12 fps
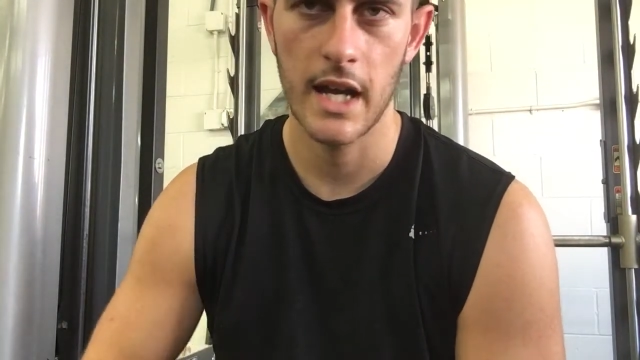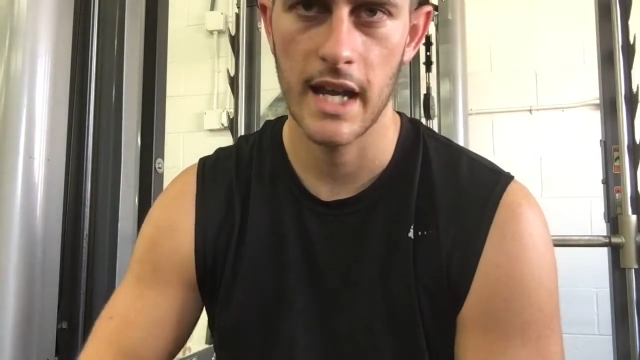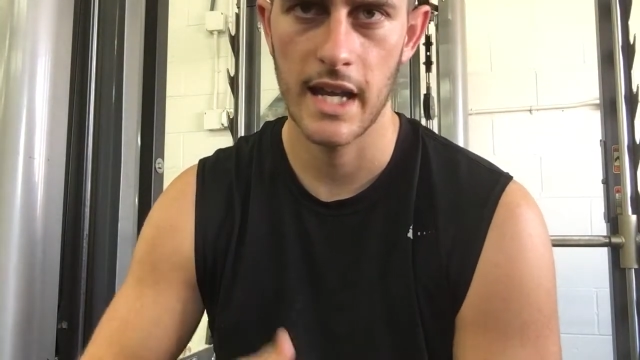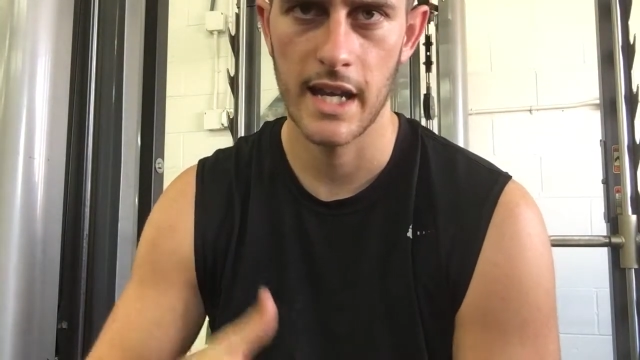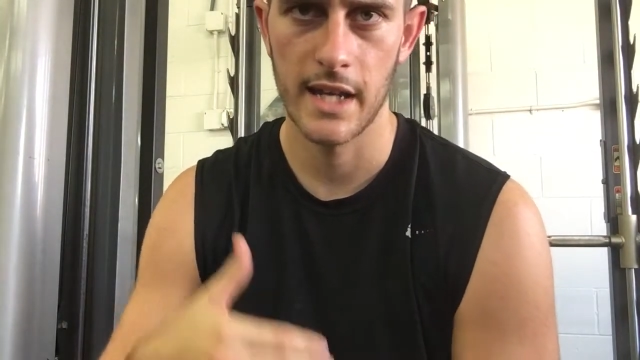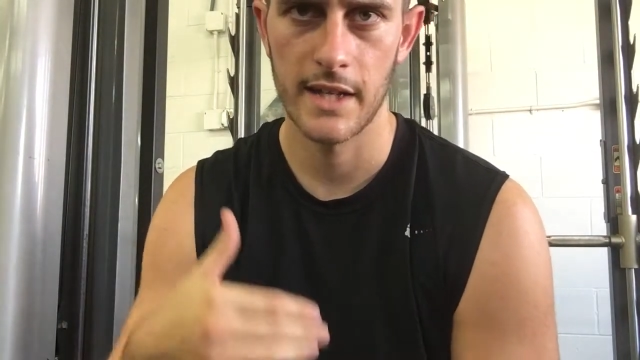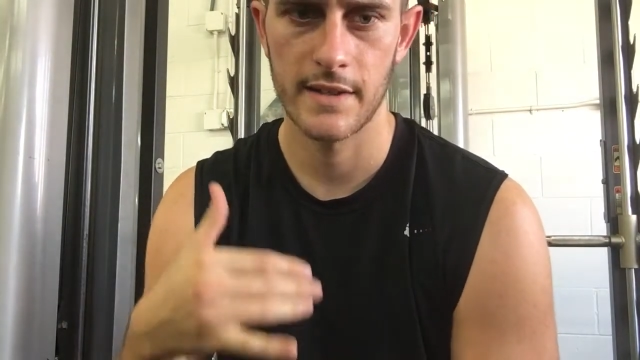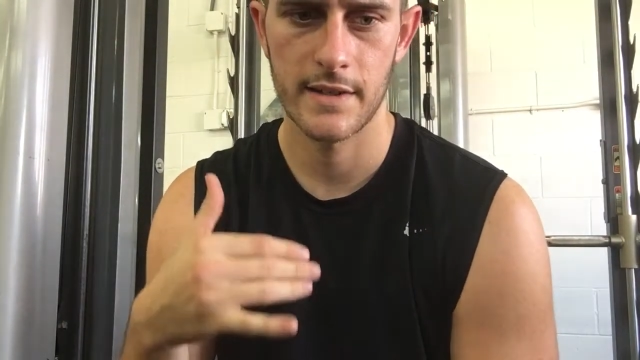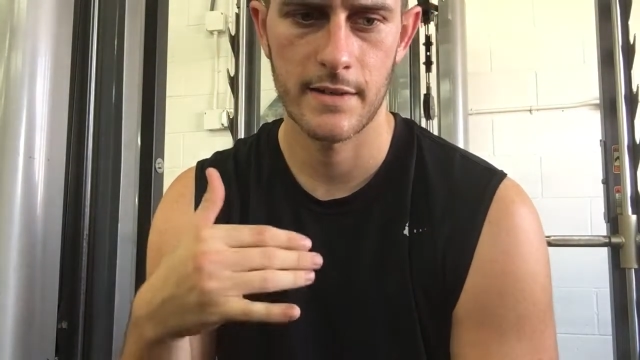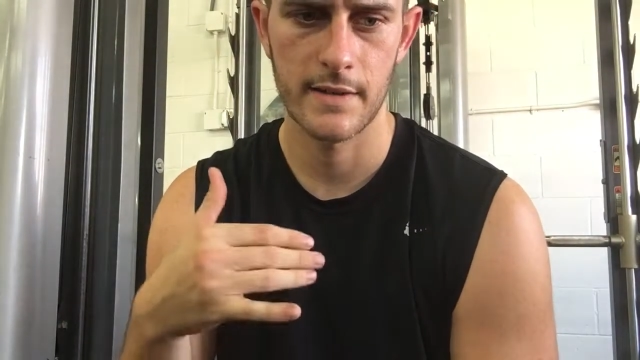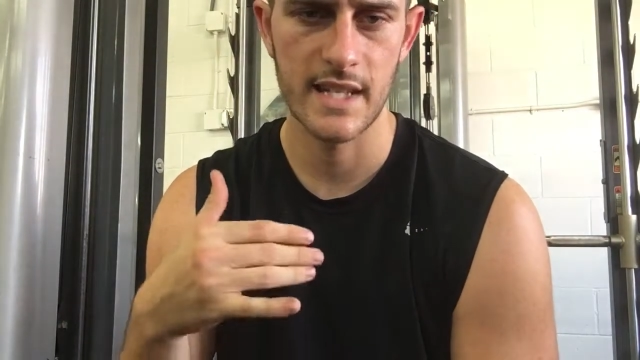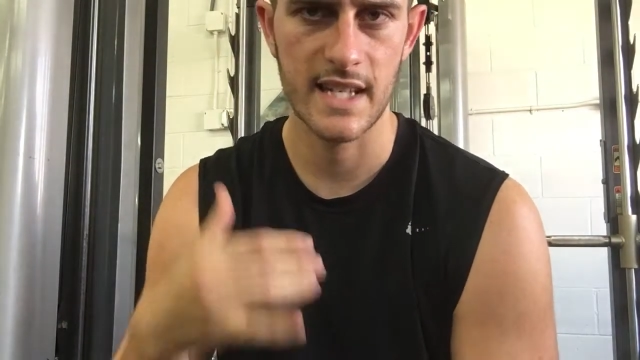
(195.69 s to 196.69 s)
and
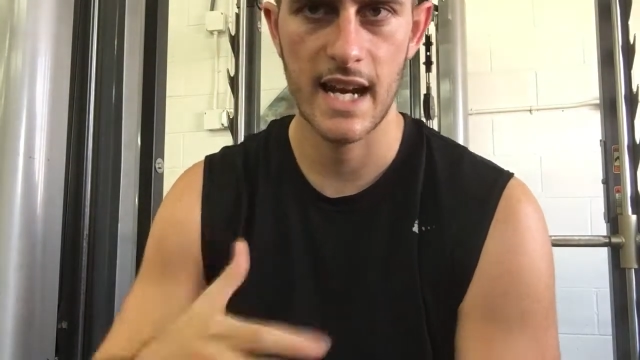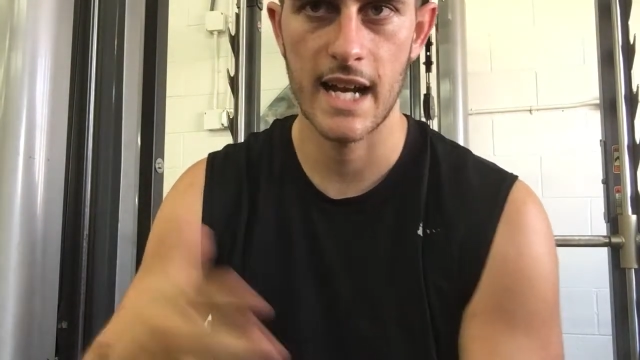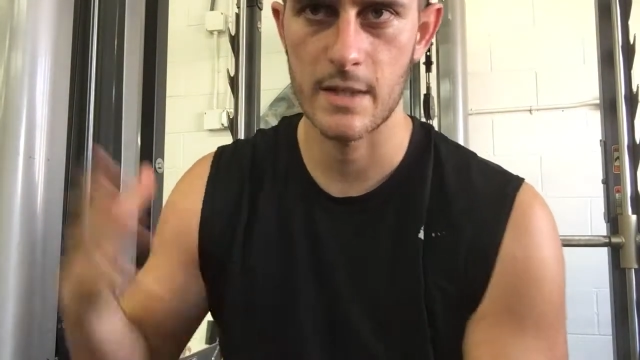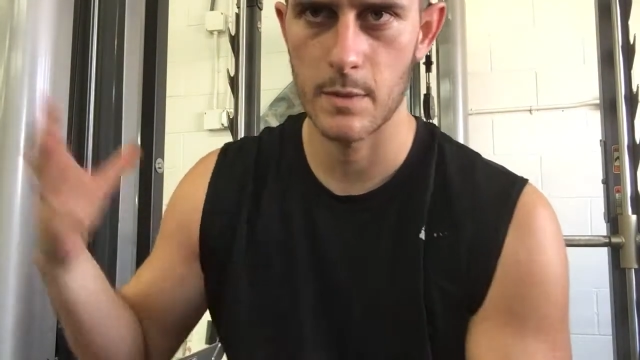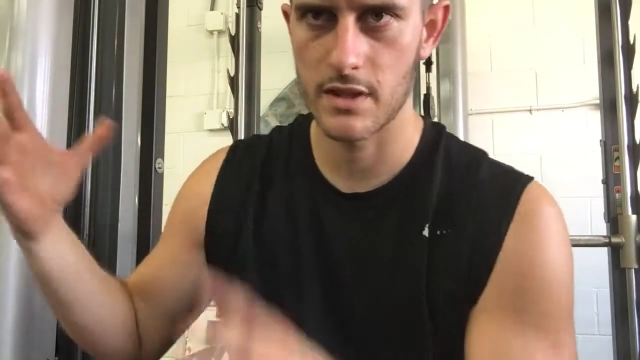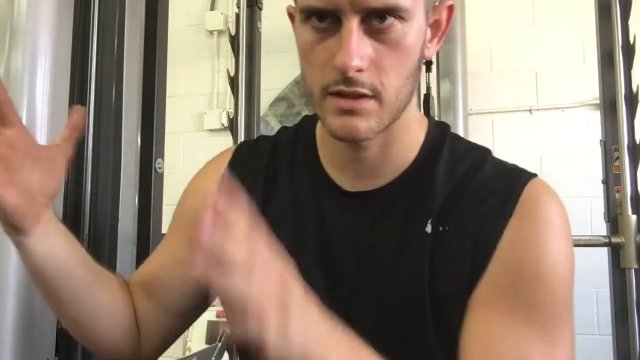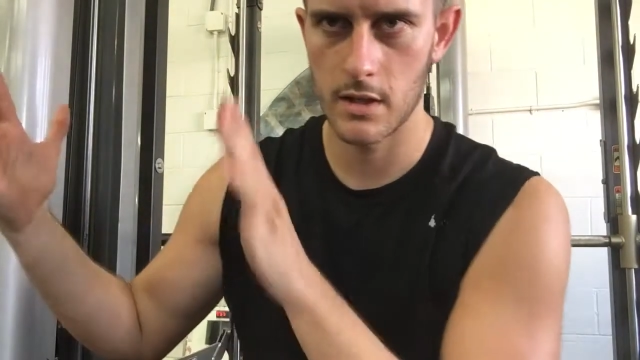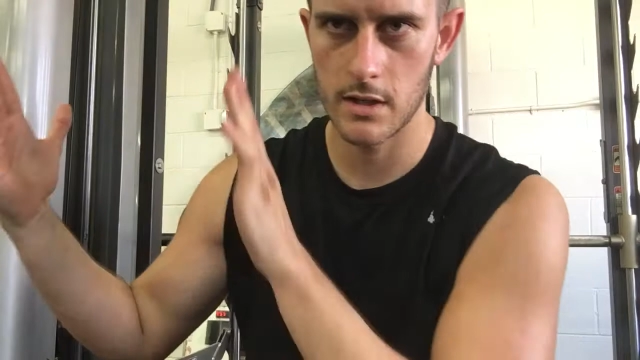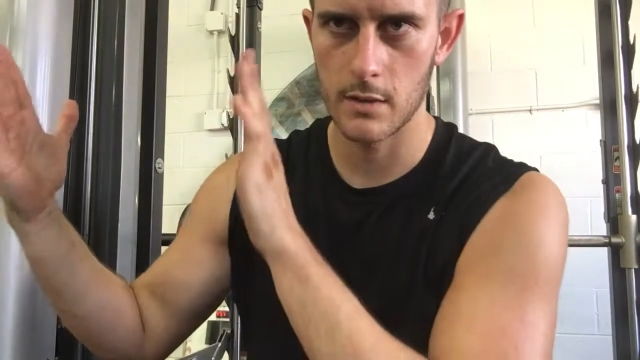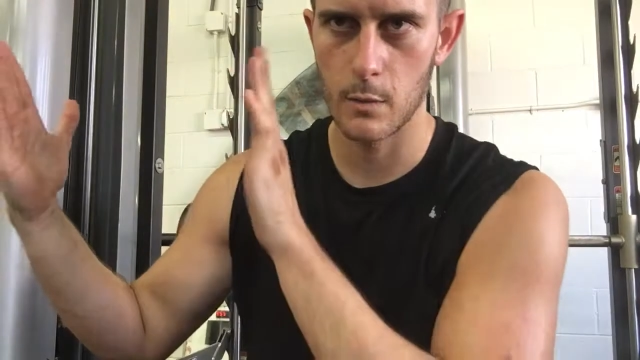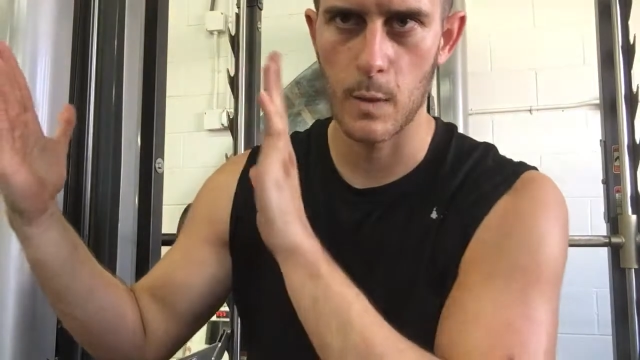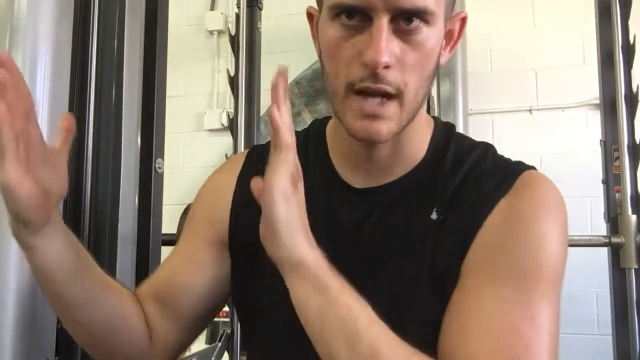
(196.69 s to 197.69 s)
these guys with
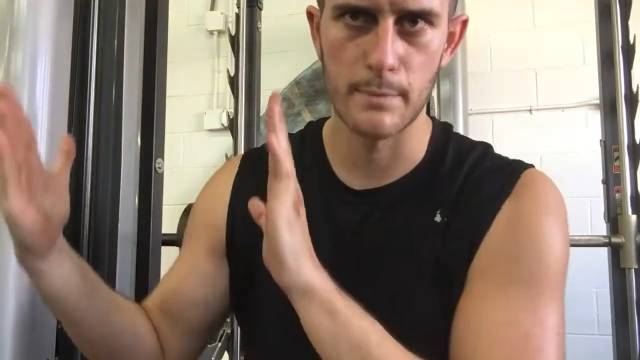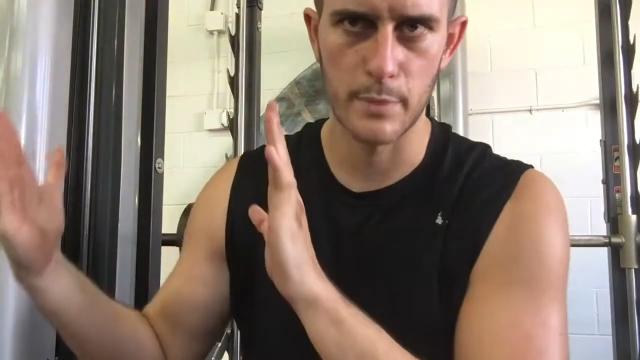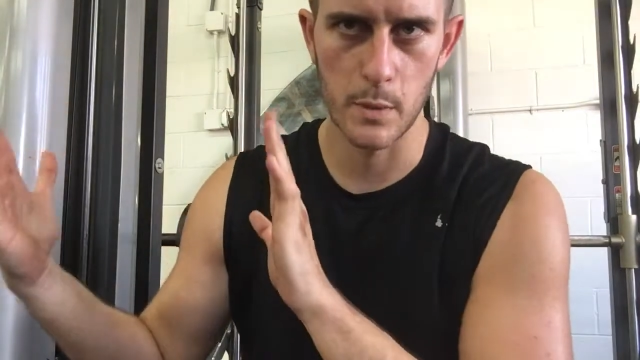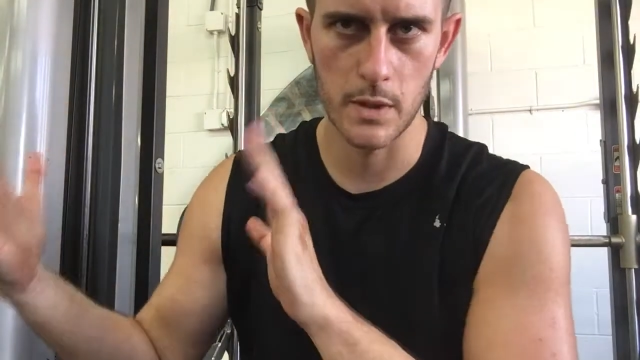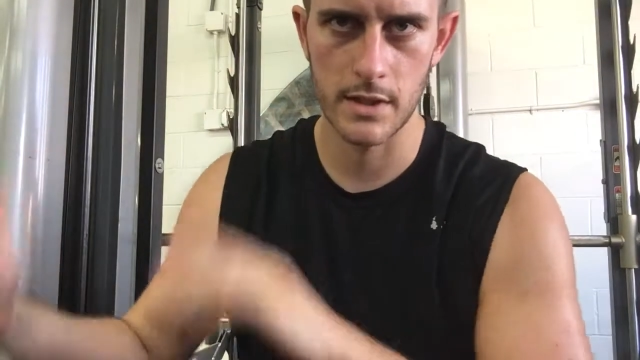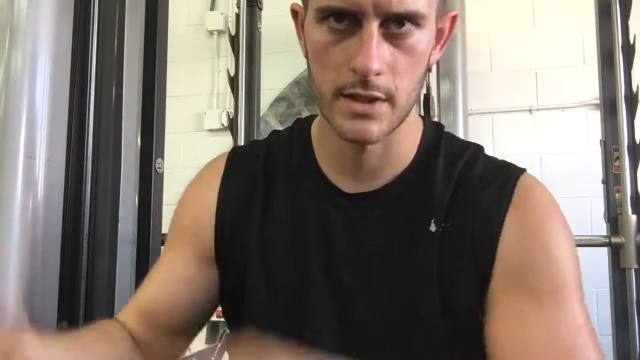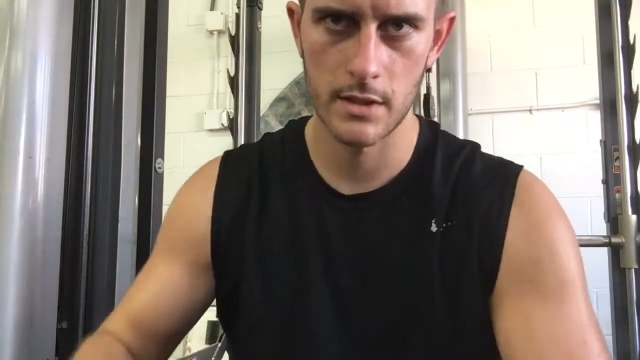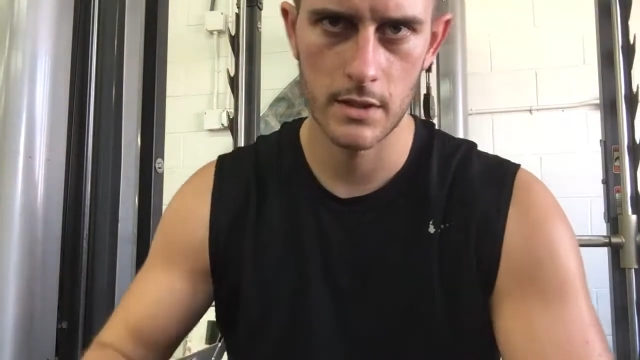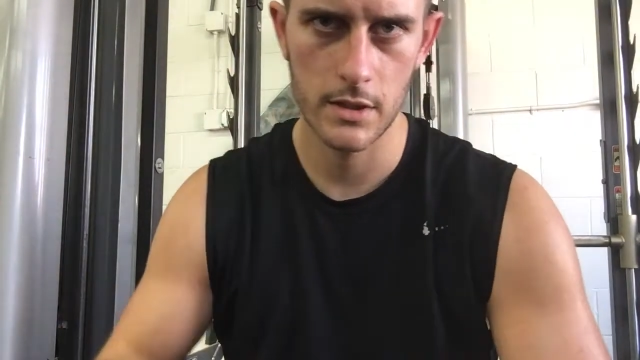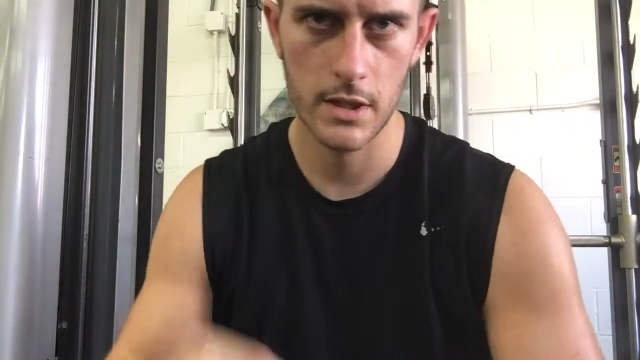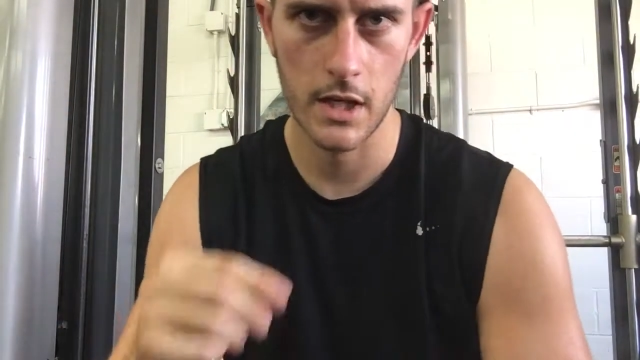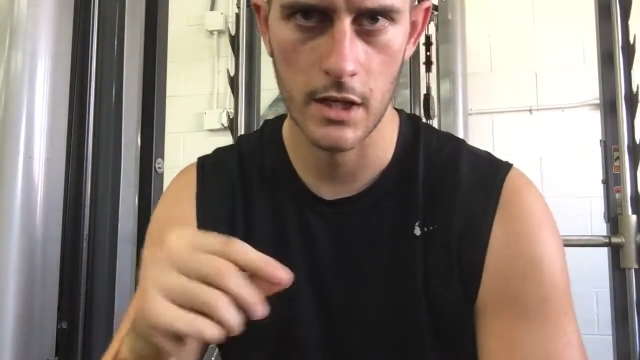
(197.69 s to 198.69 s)
whiteboards
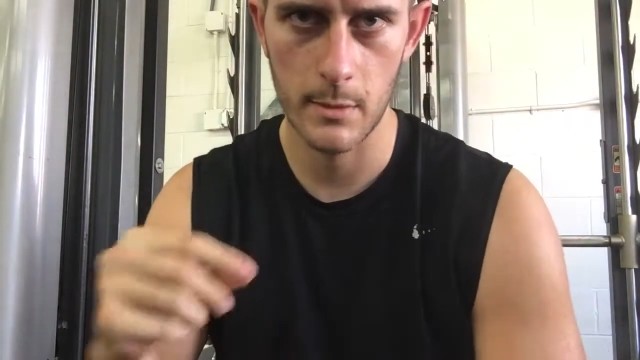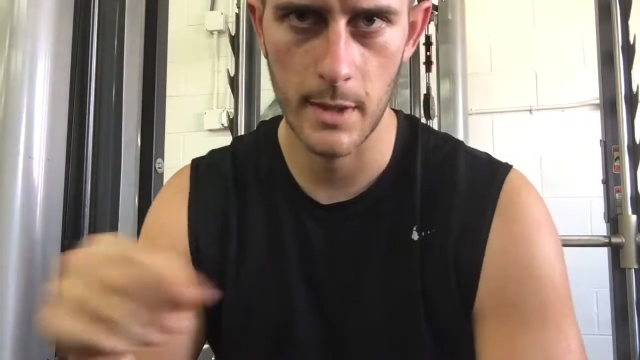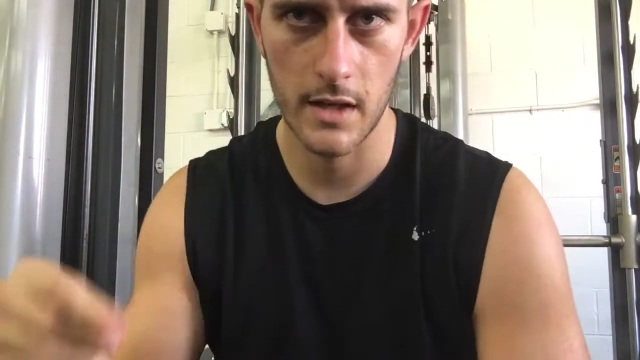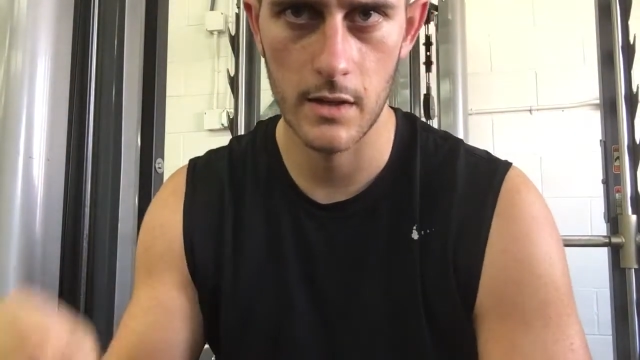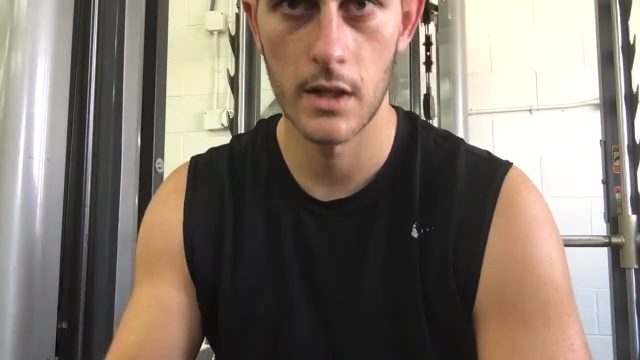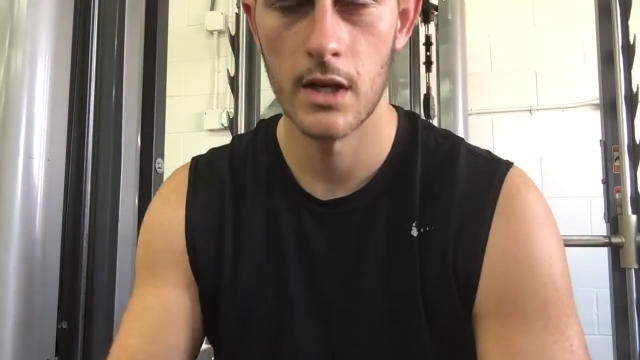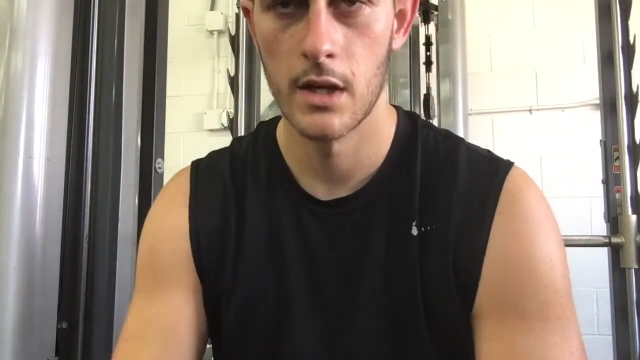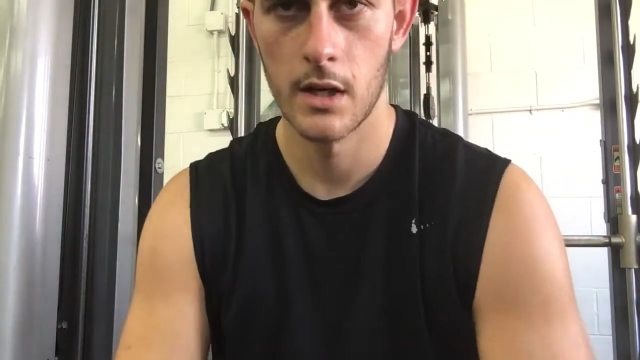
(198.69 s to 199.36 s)
talking about,